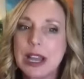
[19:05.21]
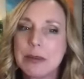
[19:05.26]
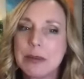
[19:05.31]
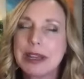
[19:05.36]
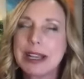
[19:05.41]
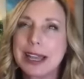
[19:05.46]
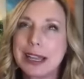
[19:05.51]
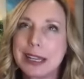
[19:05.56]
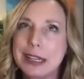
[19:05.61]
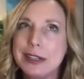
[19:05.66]
I'm
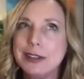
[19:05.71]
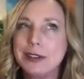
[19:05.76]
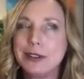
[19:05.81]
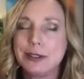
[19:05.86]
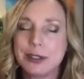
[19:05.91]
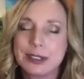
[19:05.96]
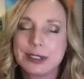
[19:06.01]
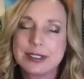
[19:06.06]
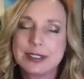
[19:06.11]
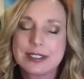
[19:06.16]
like, I could
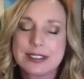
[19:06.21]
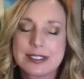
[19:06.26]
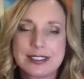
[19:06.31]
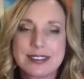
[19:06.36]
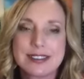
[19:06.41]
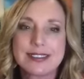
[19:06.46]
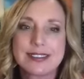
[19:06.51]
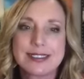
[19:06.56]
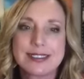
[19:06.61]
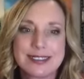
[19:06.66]
do this,
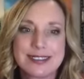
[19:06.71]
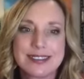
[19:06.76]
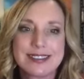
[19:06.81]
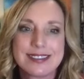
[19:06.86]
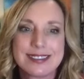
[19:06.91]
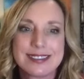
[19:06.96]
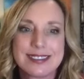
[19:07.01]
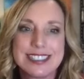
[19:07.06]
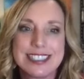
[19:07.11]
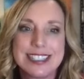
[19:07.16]

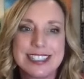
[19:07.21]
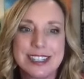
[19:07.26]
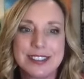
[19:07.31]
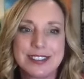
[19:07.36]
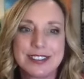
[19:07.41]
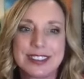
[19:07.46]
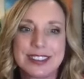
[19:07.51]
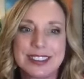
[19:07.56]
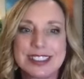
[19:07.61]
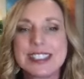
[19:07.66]
you know?